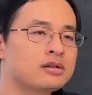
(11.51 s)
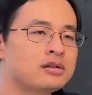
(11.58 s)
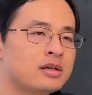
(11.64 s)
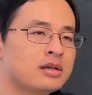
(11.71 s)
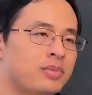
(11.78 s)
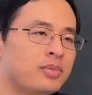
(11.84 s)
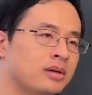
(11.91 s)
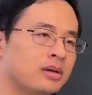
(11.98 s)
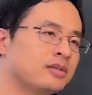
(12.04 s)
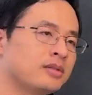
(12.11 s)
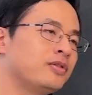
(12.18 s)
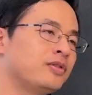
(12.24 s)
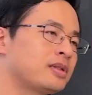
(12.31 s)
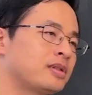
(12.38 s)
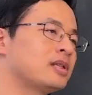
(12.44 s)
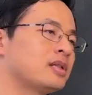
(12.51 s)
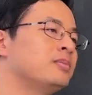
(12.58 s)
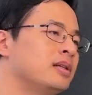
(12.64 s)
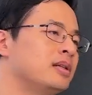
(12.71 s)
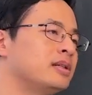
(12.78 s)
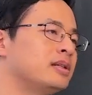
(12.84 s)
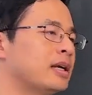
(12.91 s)
important for
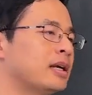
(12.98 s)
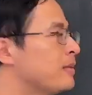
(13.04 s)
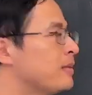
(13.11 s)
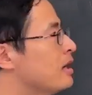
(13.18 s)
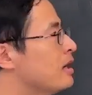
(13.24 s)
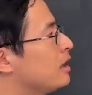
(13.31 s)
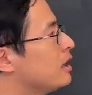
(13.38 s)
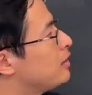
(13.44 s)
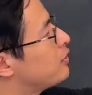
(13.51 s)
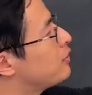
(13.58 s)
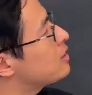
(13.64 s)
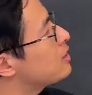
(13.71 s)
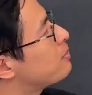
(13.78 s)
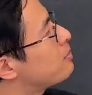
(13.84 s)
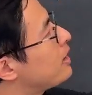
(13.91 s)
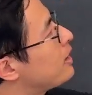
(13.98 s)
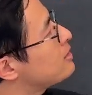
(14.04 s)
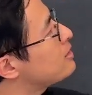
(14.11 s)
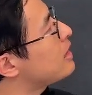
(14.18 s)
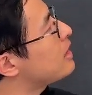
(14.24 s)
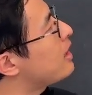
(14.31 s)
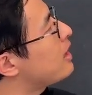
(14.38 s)
stability. If you can place
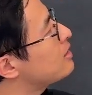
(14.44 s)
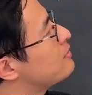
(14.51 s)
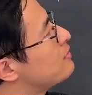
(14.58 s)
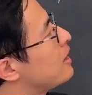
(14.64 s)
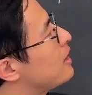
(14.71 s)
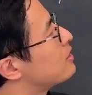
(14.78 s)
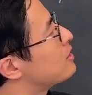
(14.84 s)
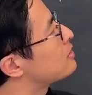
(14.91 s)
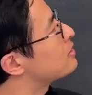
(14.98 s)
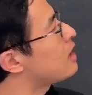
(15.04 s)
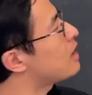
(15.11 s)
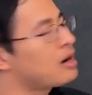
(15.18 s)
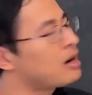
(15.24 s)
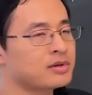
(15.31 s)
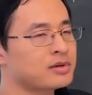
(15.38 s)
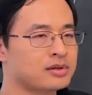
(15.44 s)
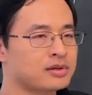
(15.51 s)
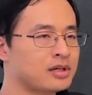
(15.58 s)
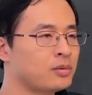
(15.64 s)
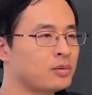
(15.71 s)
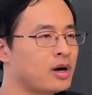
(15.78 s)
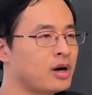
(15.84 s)
the eigenvalues arbitrarily
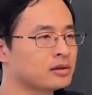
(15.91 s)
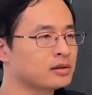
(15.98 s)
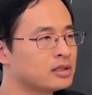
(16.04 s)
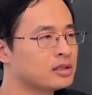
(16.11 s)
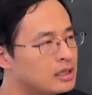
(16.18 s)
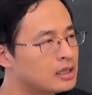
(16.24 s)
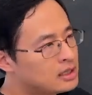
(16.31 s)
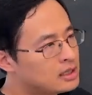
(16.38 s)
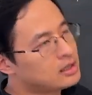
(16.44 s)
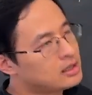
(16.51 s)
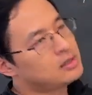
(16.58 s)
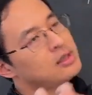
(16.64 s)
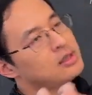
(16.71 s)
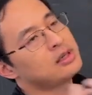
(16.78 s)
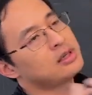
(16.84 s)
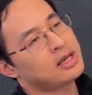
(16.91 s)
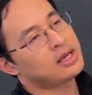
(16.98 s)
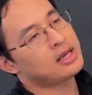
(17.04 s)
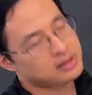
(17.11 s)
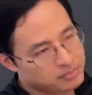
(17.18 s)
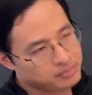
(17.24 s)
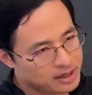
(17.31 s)
you want, you can
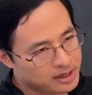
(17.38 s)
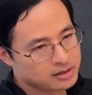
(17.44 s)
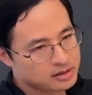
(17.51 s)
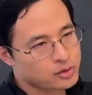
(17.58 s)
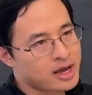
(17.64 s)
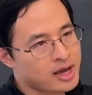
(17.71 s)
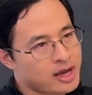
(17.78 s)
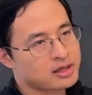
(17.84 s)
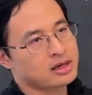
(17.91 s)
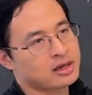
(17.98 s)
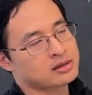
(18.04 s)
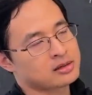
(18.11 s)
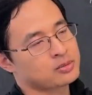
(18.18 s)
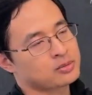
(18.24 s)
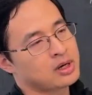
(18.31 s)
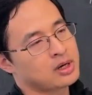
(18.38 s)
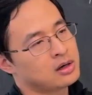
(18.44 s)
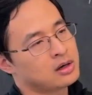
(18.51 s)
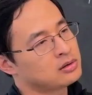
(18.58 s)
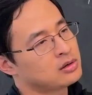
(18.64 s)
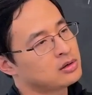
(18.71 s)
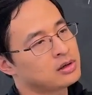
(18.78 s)
get better tracking as
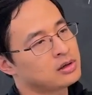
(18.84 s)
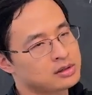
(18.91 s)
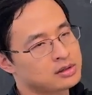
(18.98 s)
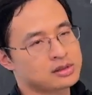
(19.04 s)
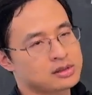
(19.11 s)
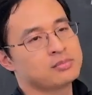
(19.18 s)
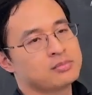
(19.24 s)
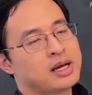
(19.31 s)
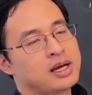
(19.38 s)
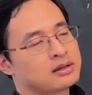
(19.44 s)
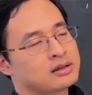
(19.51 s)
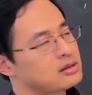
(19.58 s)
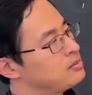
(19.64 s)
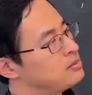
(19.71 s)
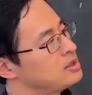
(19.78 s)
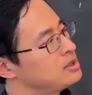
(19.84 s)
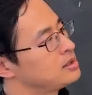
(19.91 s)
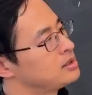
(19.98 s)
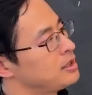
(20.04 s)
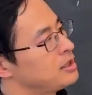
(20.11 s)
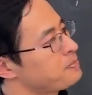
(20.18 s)
well, not just a better stability.